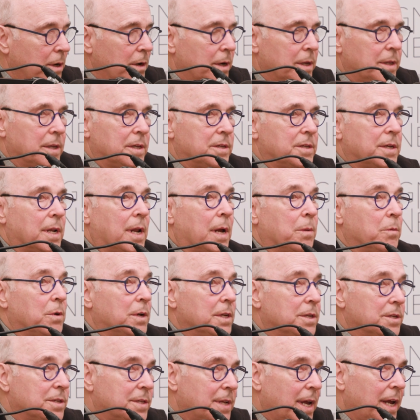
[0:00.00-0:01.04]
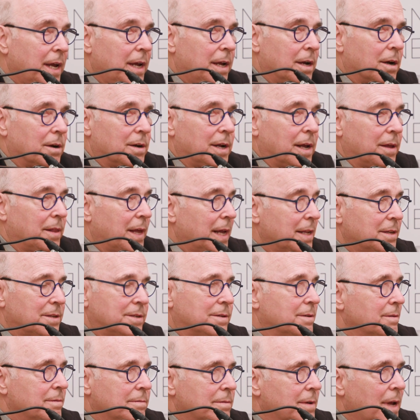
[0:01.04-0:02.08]
area and they said, I'm going to stay here. Now
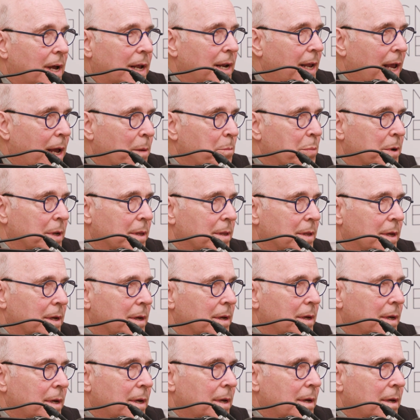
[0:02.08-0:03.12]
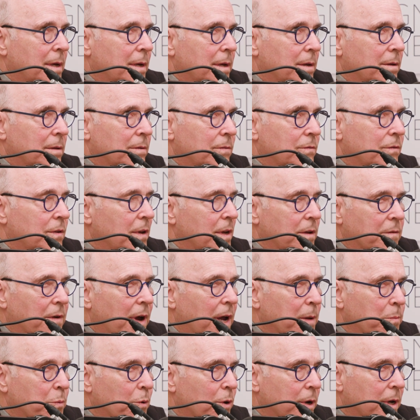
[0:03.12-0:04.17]
that's not happened in the city of
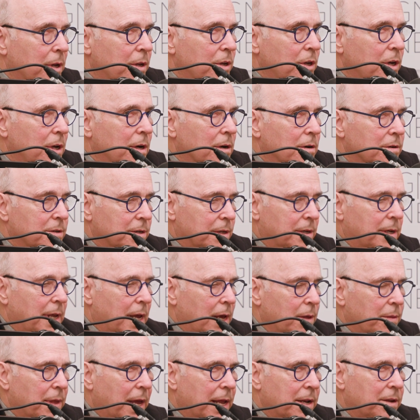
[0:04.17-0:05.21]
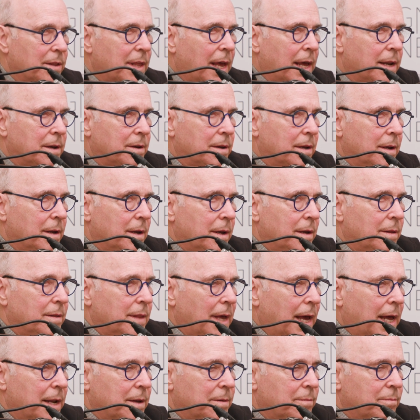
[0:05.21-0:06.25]
High Point in years. And now
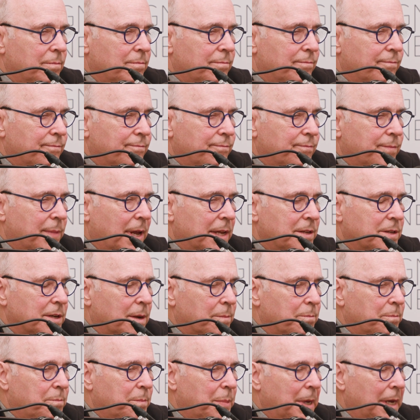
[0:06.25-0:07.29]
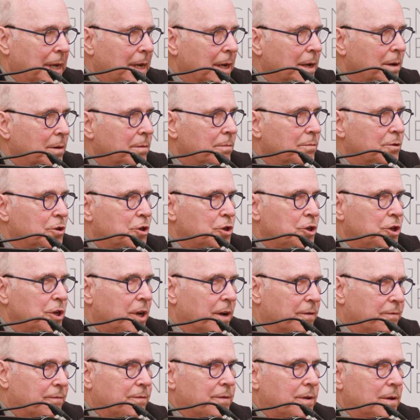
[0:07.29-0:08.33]
that's a big
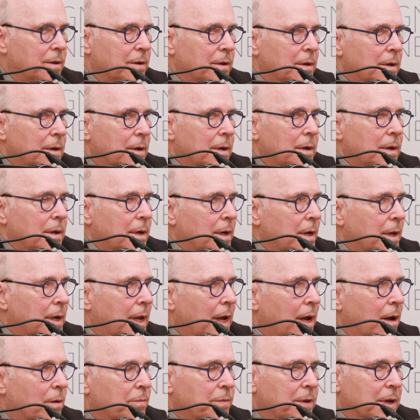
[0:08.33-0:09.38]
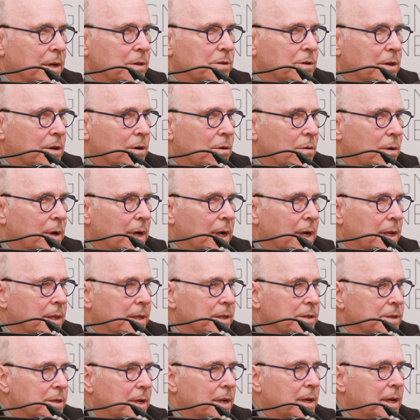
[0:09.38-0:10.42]
shift in how things are going on in
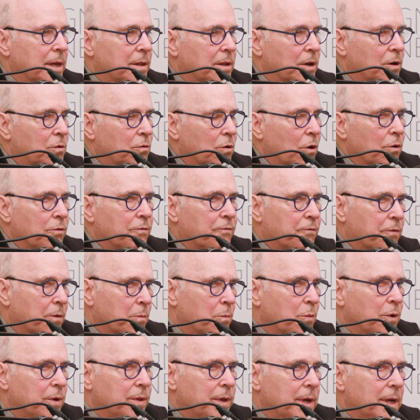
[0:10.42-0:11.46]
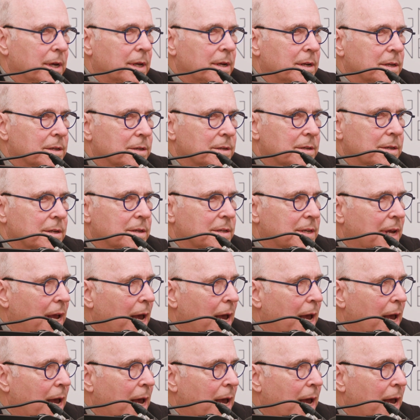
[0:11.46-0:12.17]
the city, and the growth from within is